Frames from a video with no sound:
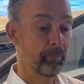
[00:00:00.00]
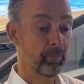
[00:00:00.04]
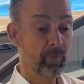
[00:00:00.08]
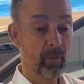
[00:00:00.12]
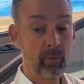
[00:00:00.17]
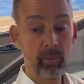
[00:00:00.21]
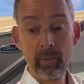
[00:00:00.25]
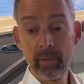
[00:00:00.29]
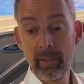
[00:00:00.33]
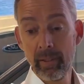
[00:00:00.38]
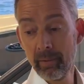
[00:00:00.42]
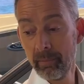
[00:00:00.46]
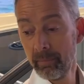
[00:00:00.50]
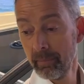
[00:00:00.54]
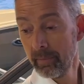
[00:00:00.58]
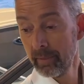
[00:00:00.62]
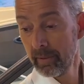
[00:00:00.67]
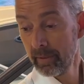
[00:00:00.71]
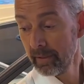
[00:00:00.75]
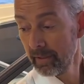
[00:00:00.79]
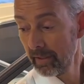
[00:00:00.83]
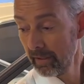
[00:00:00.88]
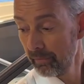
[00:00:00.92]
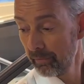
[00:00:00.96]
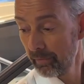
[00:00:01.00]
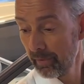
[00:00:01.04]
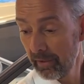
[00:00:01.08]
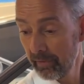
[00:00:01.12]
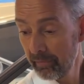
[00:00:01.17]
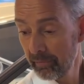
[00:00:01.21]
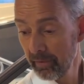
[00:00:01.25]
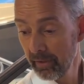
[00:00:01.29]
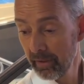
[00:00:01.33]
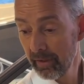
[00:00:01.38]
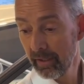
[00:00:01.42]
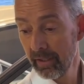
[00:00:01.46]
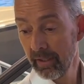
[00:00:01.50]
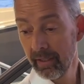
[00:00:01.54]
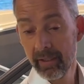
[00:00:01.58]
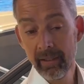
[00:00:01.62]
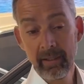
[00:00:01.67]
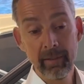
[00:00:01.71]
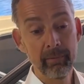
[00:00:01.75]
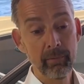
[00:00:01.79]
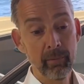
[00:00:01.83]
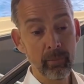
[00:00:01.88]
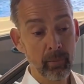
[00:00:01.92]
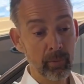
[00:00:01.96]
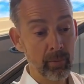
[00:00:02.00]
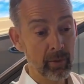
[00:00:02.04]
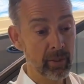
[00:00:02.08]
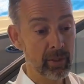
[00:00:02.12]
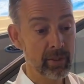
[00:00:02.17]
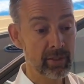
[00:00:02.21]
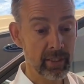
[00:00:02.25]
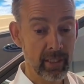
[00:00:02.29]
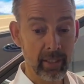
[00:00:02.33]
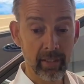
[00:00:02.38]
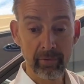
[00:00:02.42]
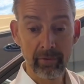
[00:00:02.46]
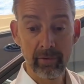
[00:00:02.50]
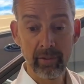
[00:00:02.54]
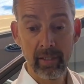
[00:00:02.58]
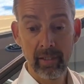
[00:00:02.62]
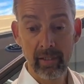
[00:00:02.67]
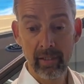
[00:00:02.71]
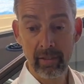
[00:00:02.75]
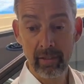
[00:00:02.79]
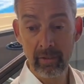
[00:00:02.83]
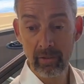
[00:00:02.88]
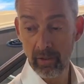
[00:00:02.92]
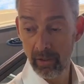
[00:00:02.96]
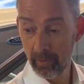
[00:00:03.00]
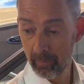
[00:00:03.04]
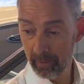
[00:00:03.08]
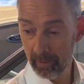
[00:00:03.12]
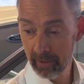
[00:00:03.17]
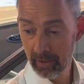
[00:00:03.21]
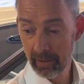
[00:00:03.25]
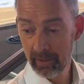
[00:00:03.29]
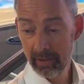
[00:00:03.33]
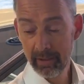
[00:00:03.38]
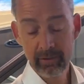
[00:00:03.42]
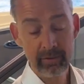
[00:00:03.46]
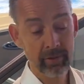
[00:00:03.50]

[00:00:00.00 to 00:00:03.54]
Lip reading: well, if everything works out ergonomically.